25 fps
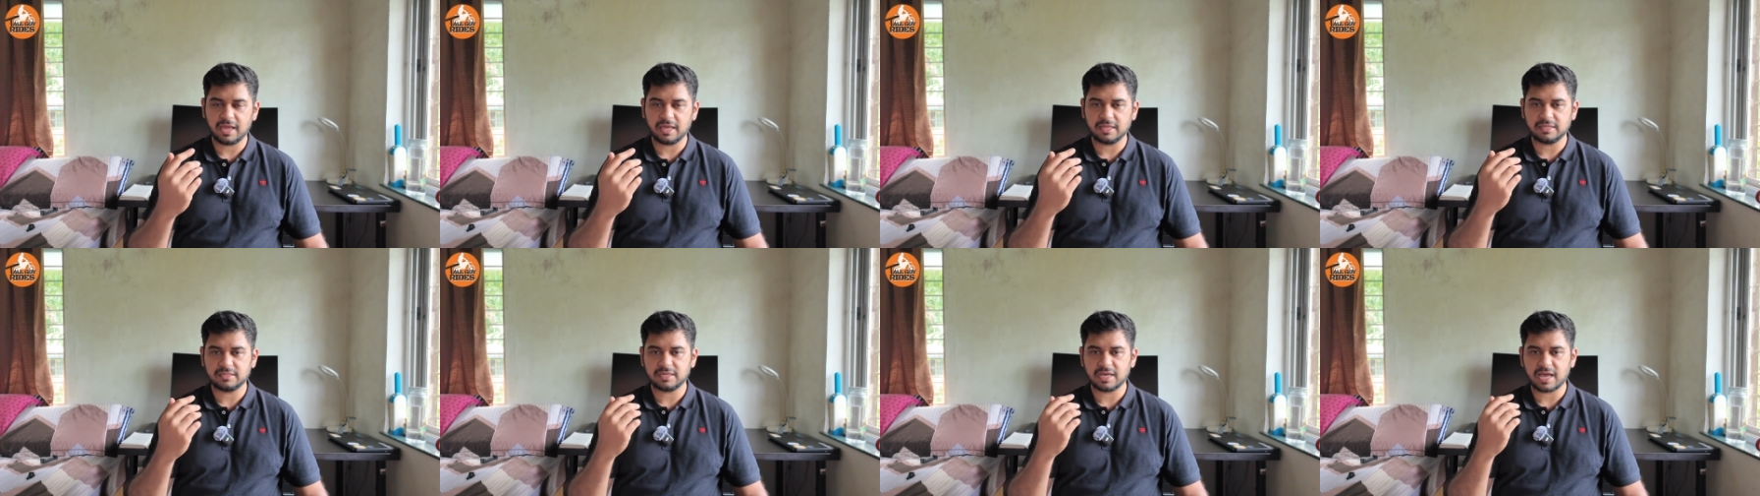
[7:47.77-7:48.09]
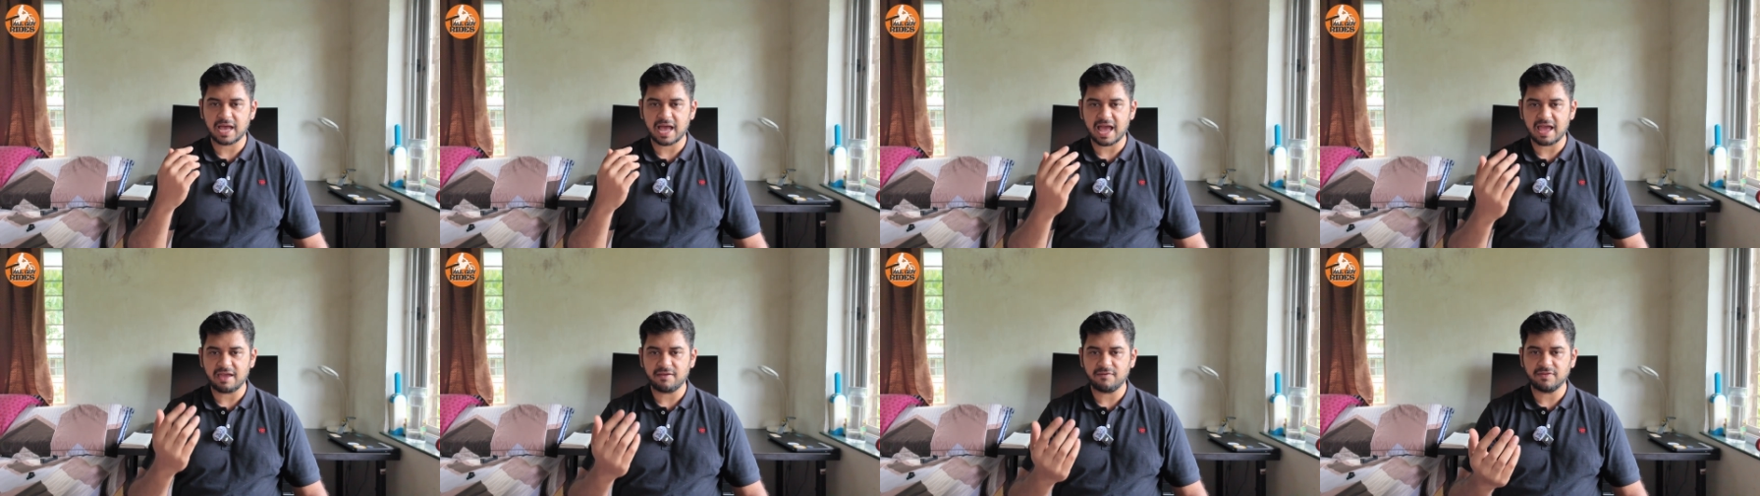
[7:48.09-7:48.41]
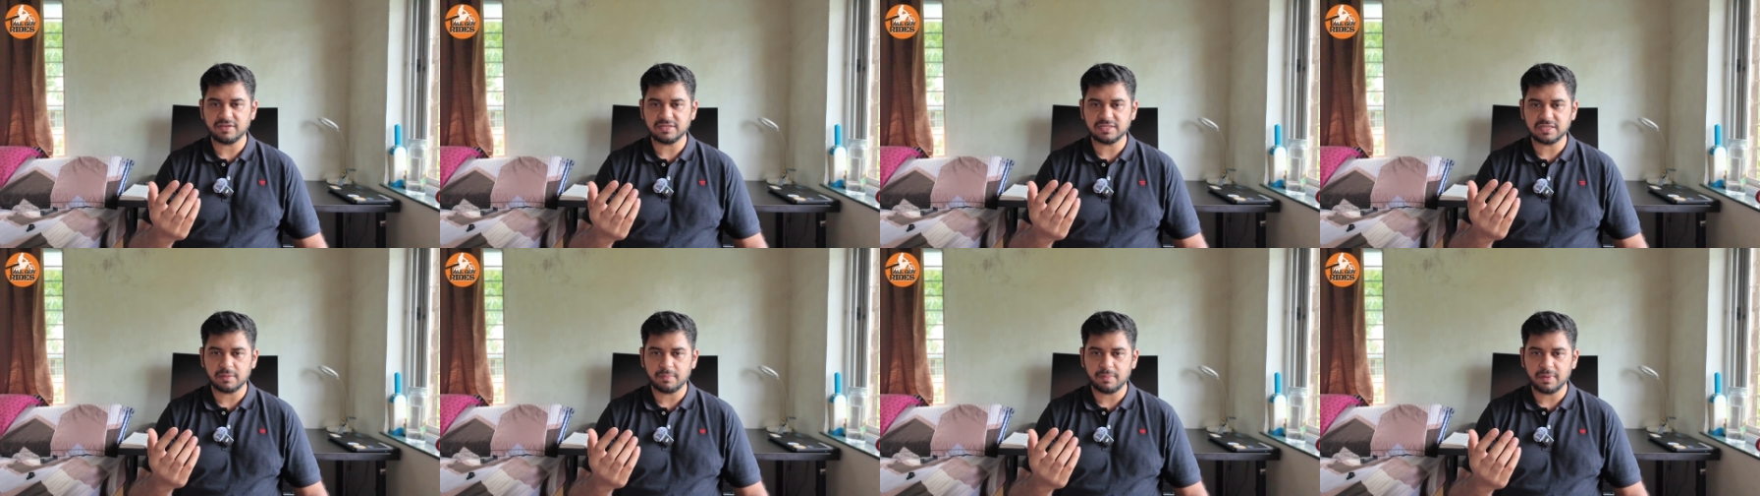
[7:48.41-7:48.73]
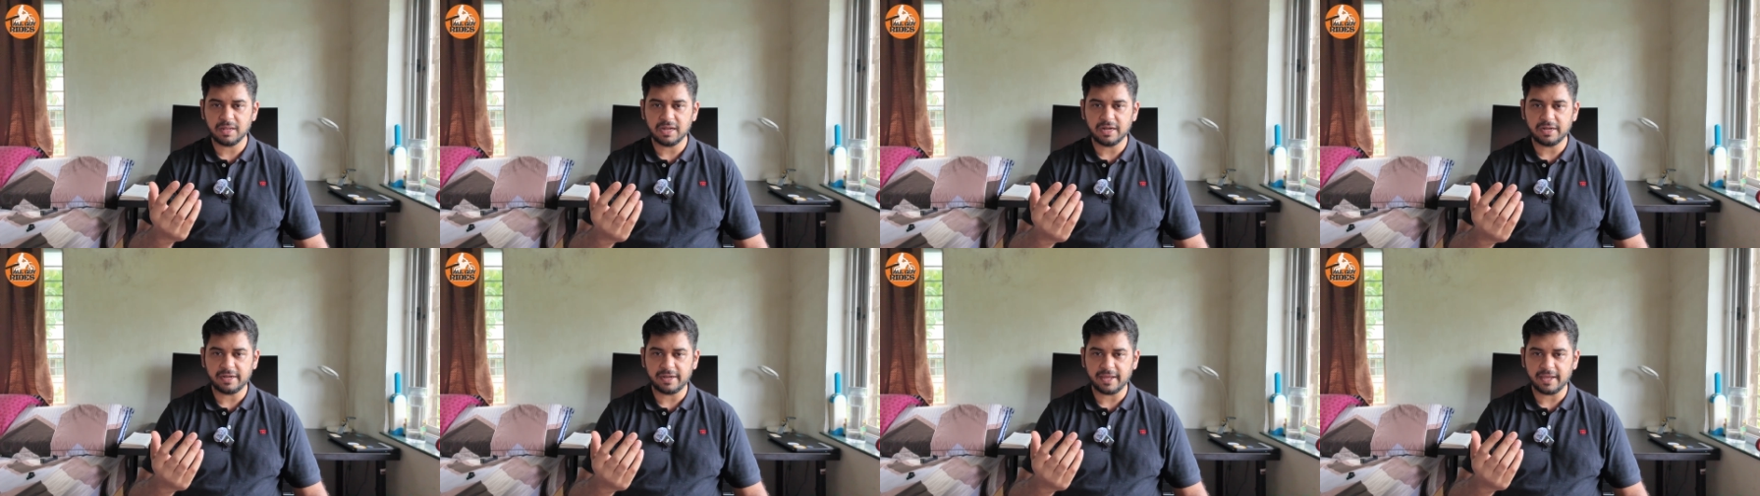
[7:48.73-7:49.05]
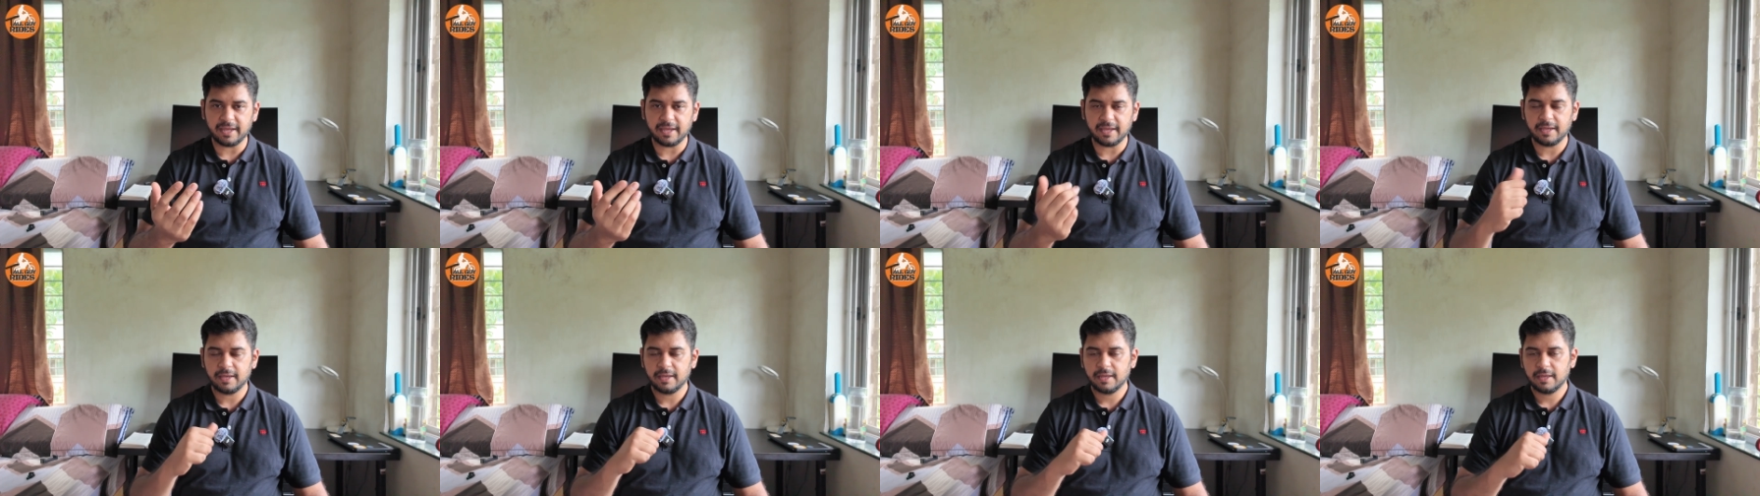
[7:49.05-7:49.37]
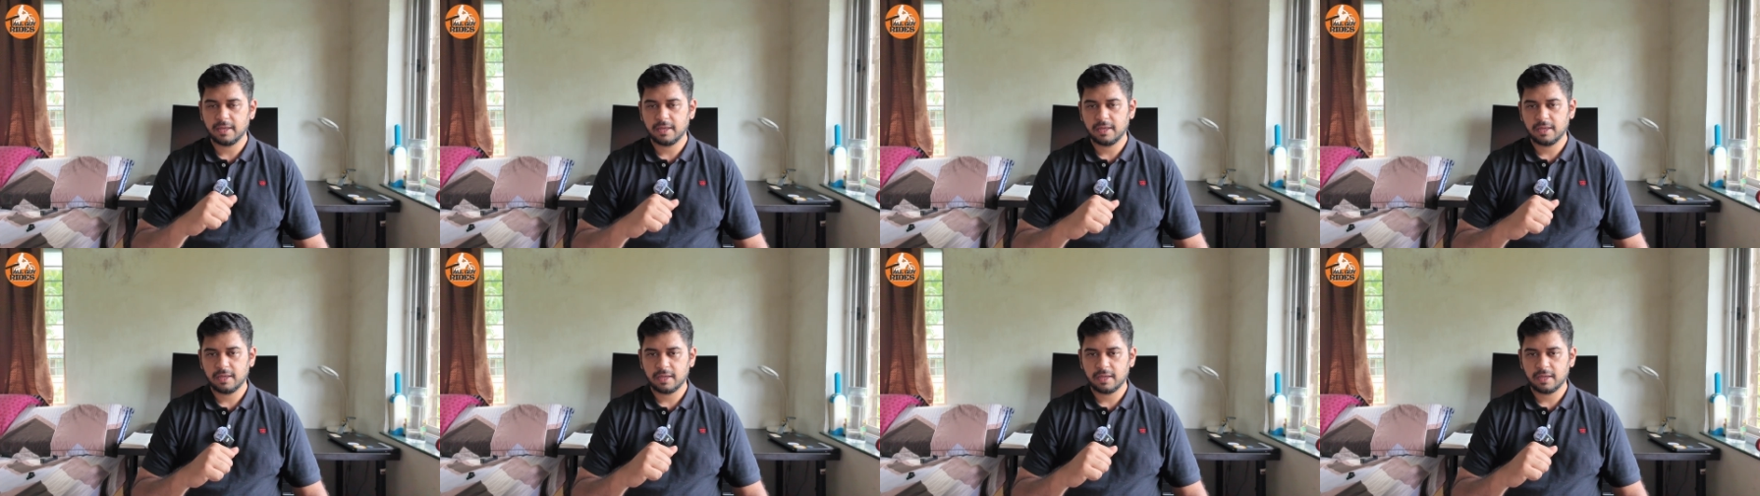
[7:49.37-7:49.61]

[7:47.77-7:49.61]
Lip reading: it's a high visibility